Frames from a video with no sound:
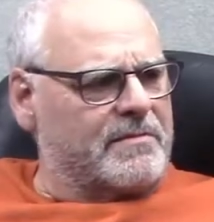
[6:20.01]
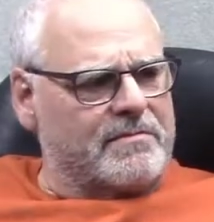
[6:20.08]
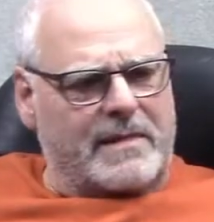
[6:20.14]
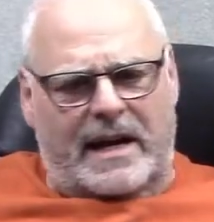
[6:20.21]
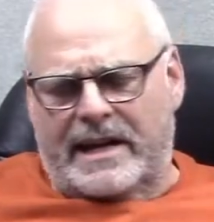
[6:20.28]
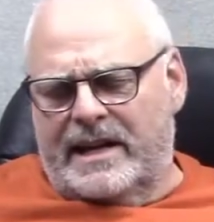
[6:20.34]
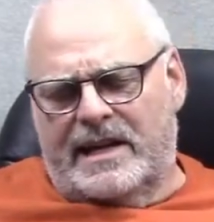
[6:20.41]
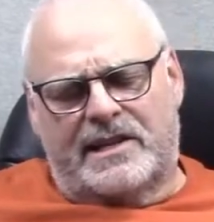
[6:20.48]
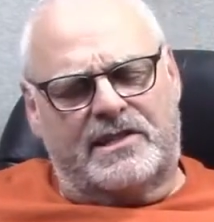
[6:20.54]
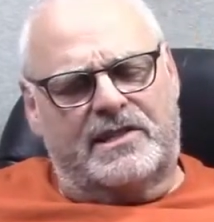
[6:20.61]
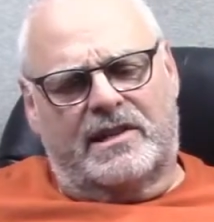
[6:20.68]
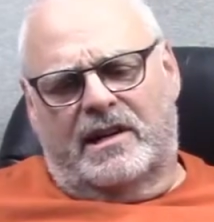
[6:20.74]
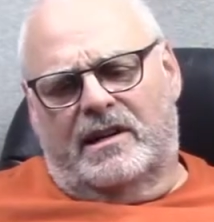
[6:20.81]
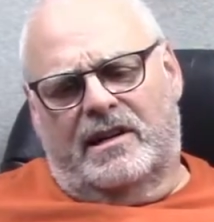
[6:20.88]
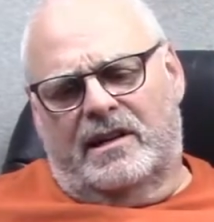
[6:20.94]
I guess,
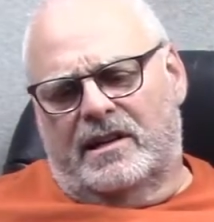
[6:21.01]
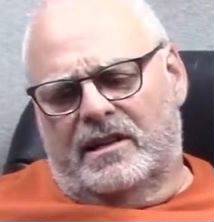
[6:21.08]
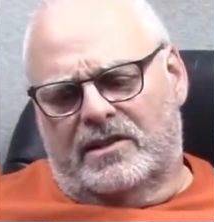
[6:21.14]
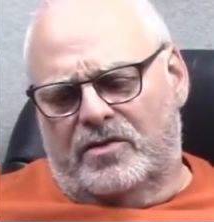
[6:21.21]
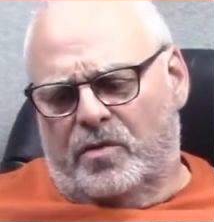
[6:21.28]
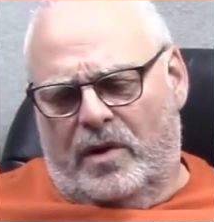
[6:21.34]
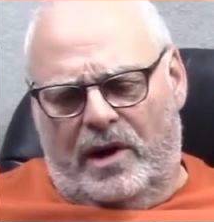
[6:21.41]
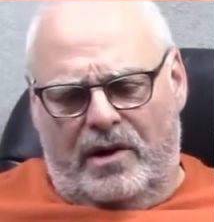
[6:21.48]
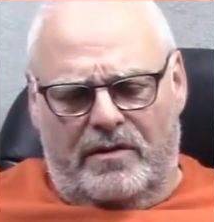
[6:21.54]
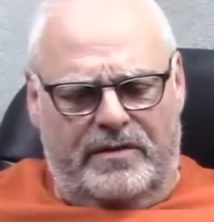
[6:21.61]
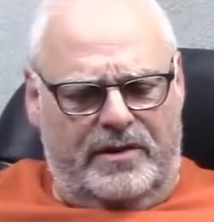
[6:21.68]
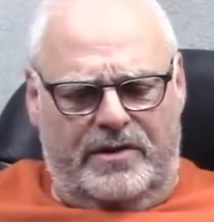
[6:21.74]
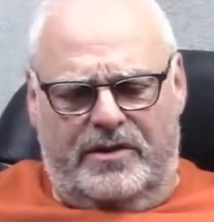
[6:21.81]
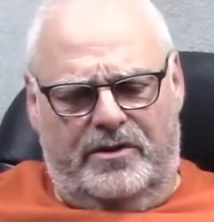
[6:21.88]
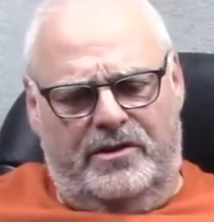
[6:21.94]
12
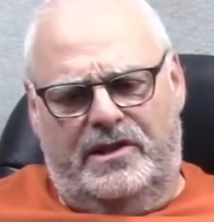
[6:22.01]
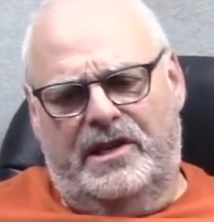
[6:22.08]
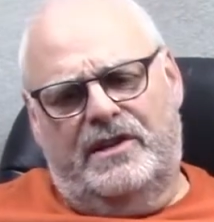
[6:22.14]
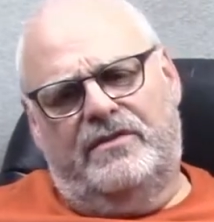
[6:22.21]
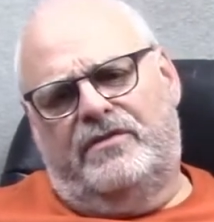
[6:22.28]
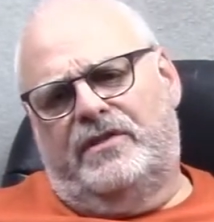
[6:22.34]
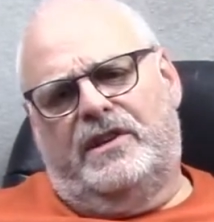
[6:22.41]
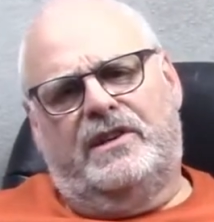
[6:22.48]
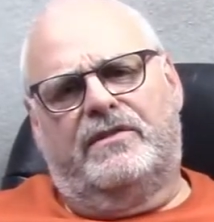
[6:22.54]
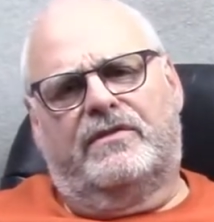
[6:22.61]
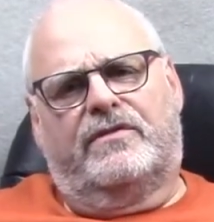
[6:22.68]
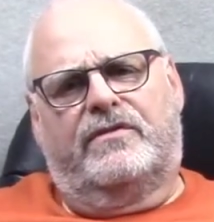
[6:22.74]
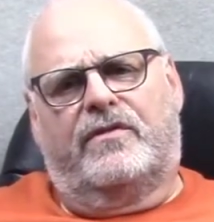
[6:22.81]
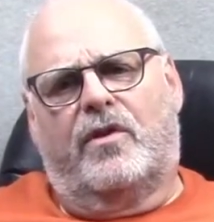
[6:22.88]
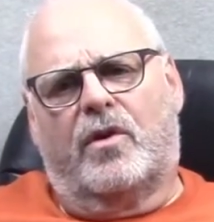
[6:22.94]
or 13 feet
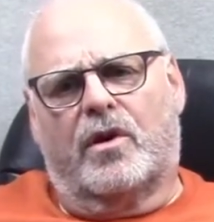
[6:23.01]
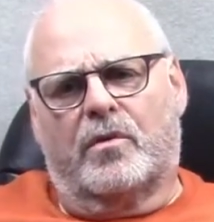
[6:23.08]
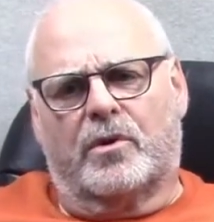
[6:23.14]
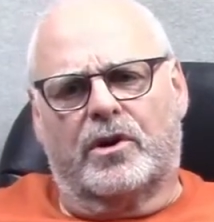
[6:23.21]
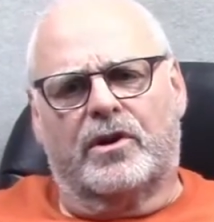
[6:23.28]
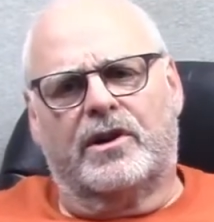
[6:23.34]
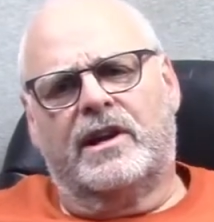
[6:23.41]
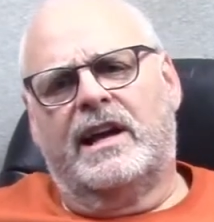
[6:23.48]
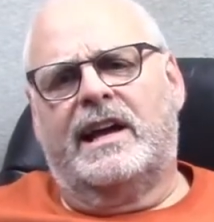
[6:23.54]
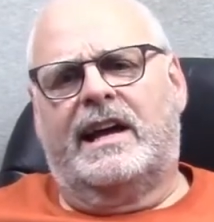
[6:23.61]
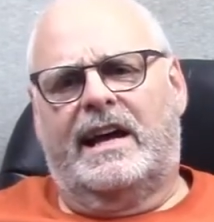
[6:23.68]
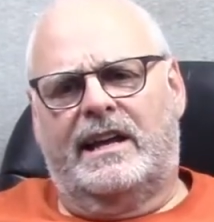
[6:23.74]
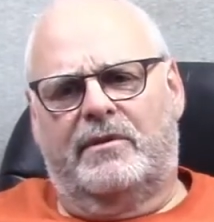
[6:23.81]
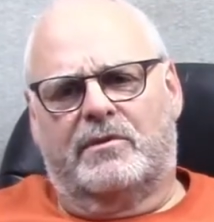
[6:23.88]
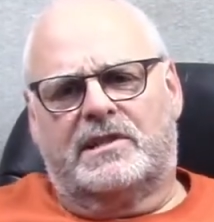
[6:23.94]
forward,
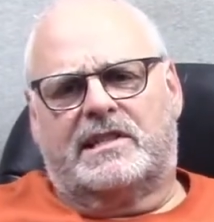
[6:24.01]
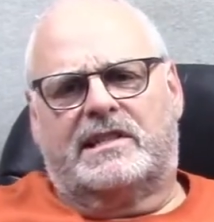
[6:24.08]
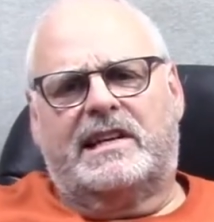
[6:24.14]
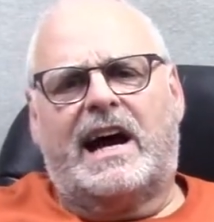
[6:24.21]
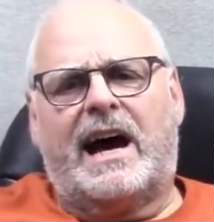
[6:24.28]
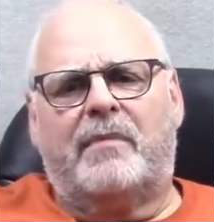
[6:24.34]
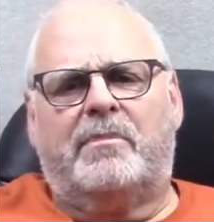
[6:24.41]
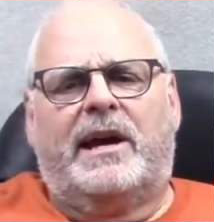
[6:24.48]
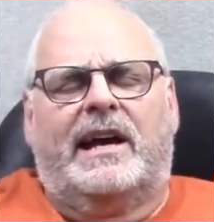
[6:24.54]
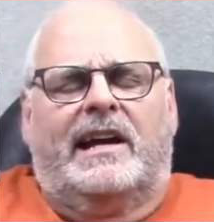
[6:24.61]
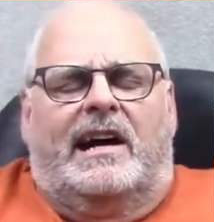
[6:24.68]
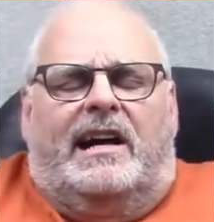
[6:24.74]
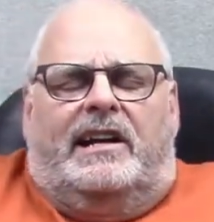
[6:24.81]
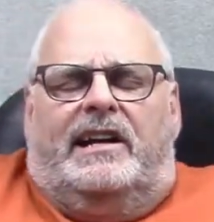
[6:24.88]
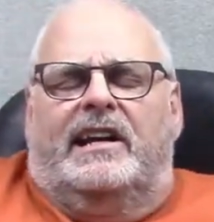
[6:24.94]
and there was a top hat
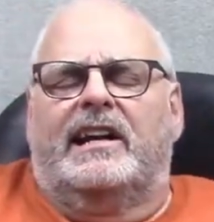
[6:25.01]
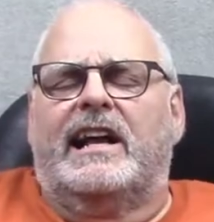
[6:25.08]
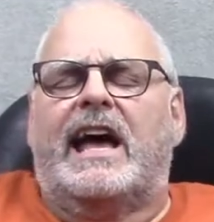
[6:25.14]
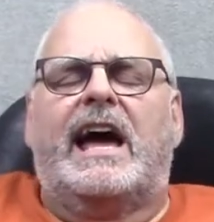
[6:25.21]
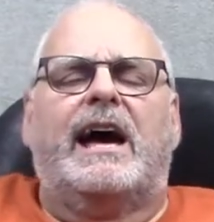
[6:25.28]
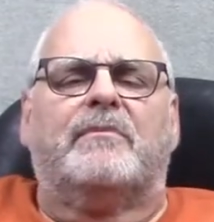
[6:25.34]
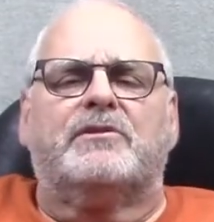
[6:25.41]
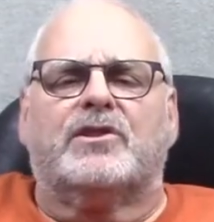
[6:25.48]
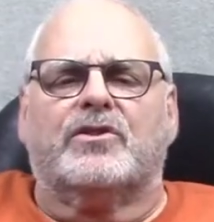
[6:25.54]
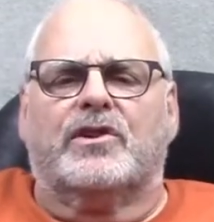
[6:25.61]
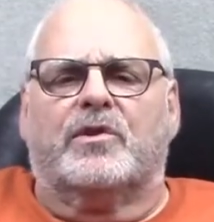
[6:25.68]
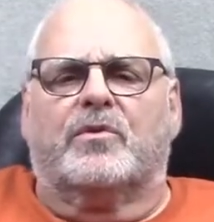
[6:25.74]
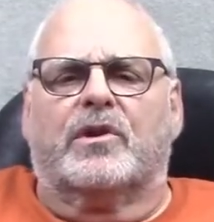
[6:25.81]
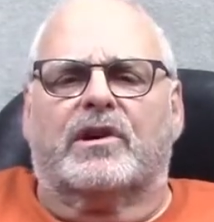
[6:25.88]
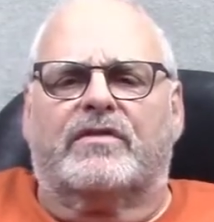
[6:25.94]
on it, and it absolutely
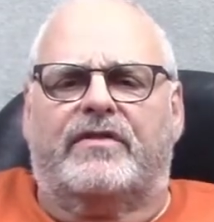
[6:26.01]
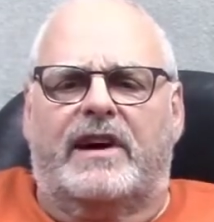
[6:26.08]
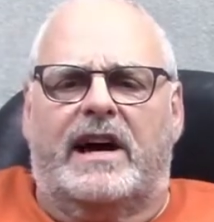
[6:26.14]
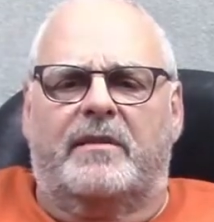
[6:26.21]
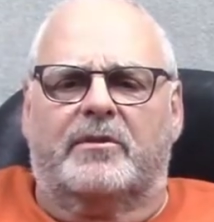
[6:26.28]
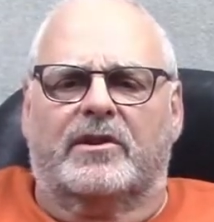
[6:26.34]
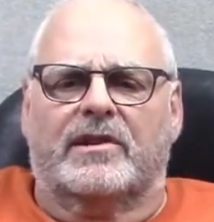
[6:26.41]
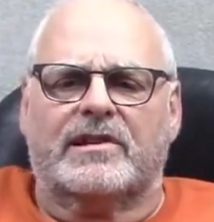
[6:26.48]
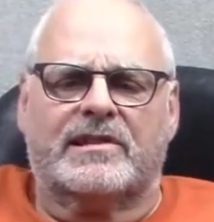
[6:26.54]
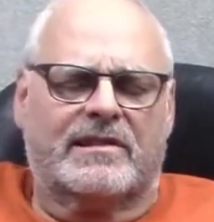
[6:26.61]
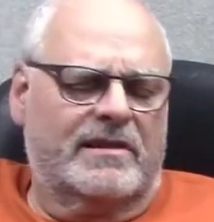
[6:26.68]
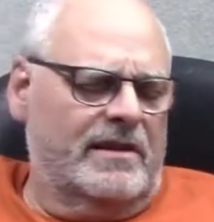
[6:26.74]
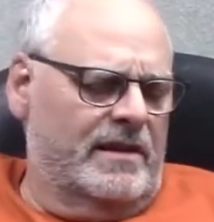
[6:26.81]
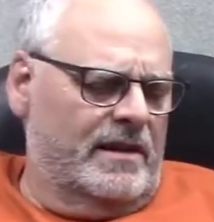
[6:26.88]
worked fabulous.